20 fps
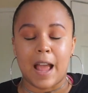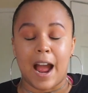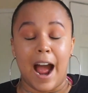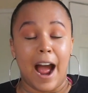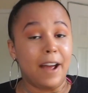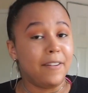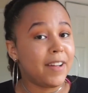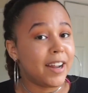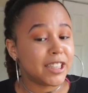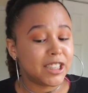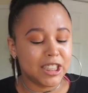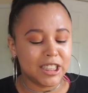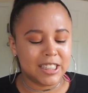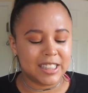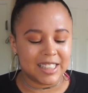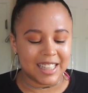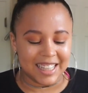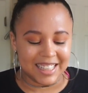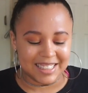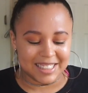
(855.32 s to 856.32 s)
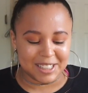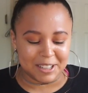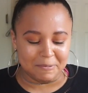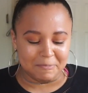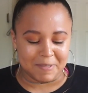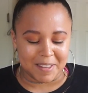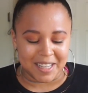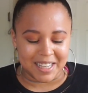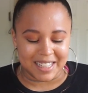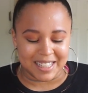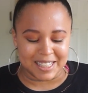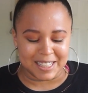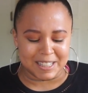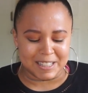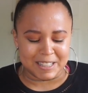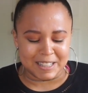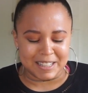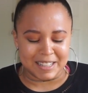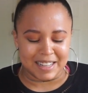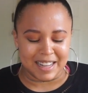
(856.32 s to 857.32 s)
I've actually seen some things
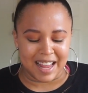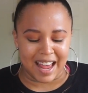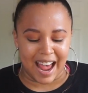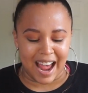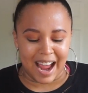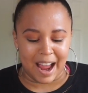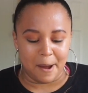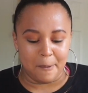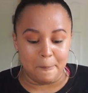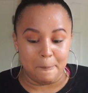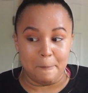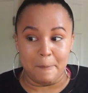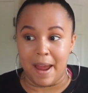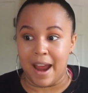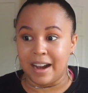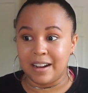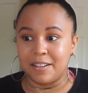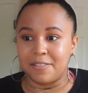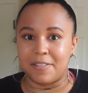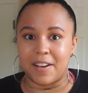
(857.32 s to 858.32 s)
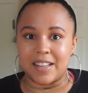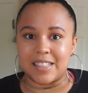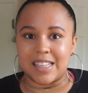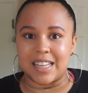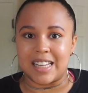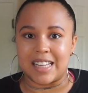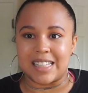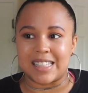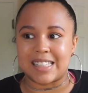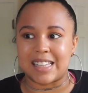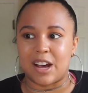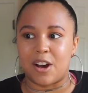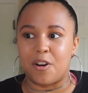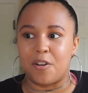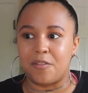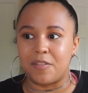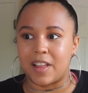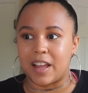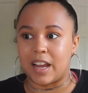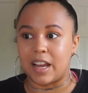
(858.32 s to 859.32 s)
manifest in
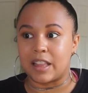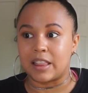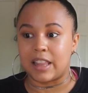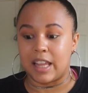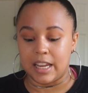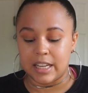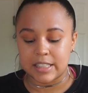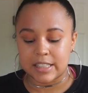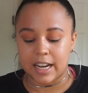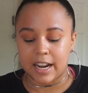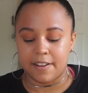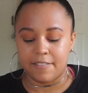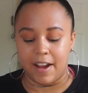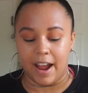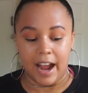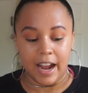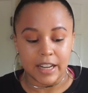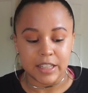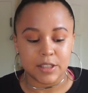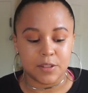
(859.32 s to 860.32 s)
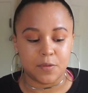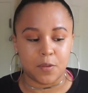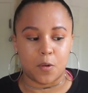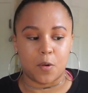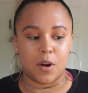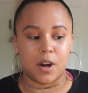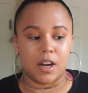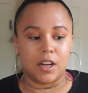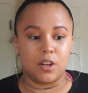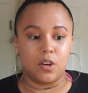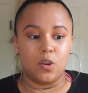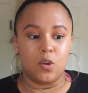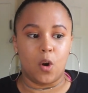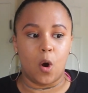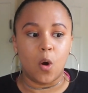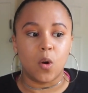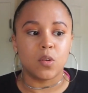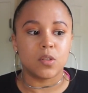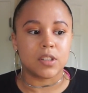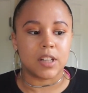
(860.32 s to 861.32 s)
itself, like things that I've asked for and
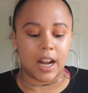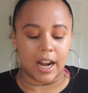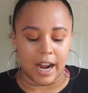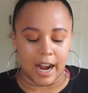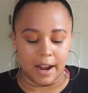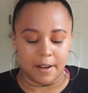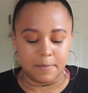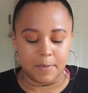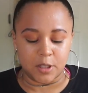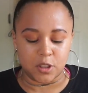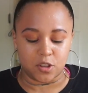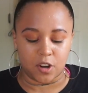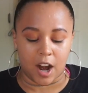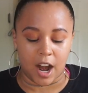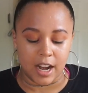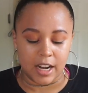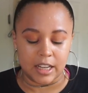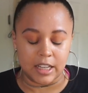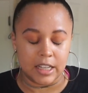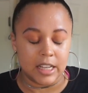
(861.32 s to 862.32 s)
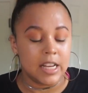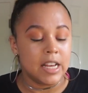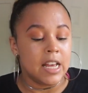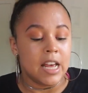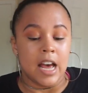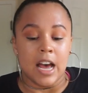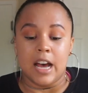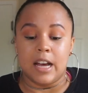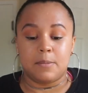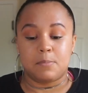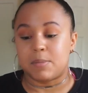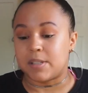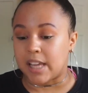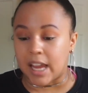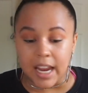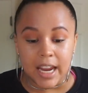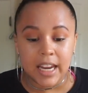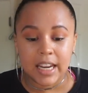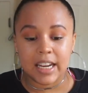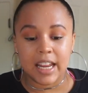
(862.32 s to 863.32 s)
goals that I've been trying to
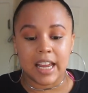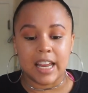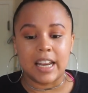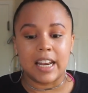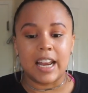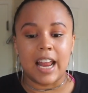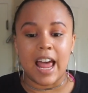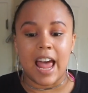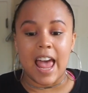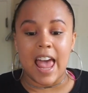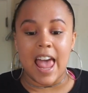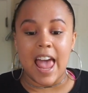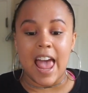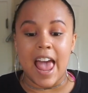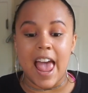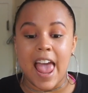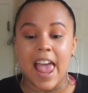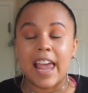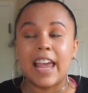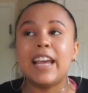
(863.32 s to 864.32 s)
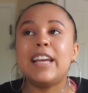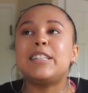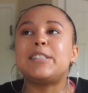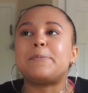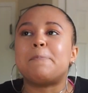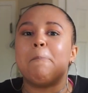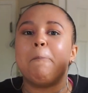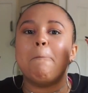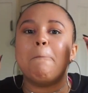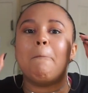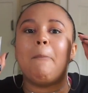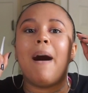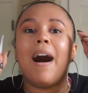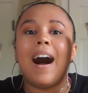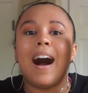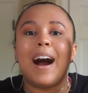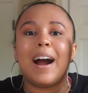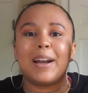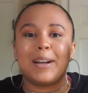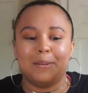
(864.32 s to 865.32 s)
obtain, and it's
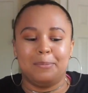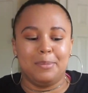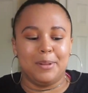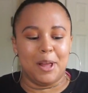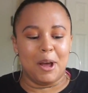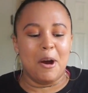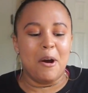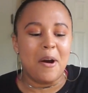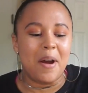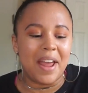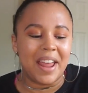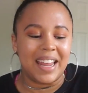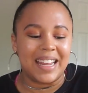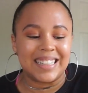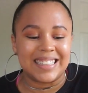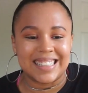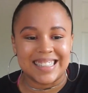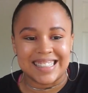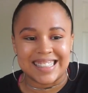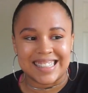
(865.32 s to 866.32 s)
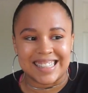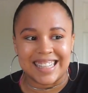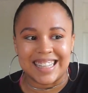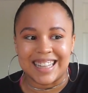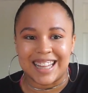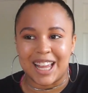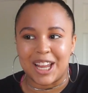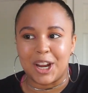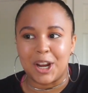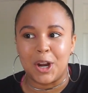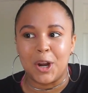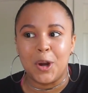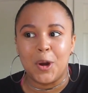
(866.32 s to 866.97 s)
mind-blowing to see like